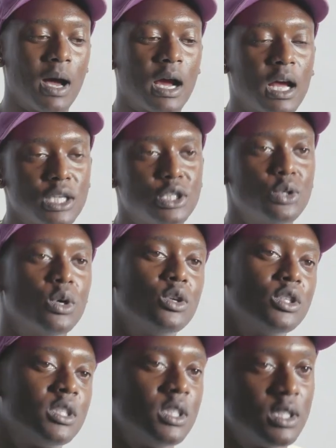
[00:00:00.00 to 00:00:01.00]
I got 2
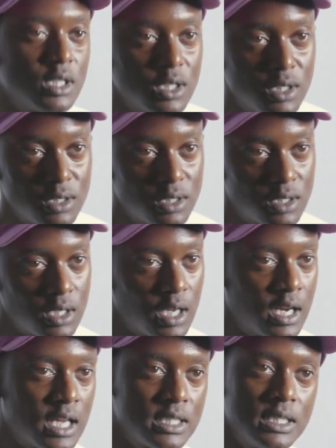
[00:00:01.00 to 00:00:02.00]
older sisters,
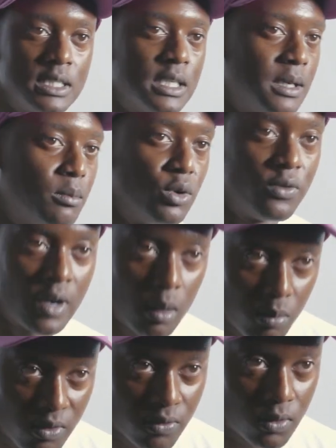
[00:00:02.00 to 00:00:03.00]
and I seen them move
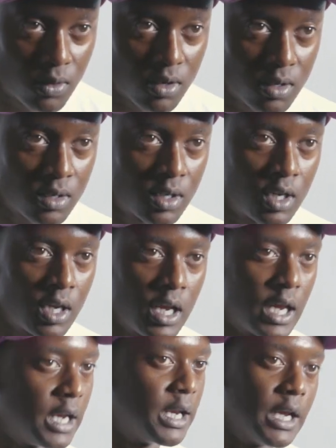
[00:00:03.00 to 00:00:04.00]
out before
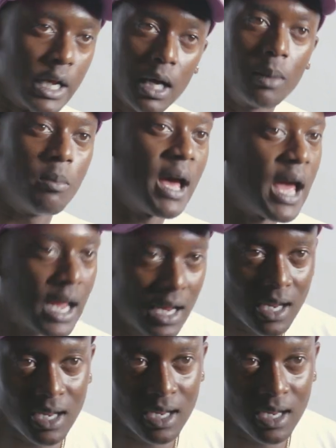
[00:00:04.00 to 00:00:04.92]
and then come back.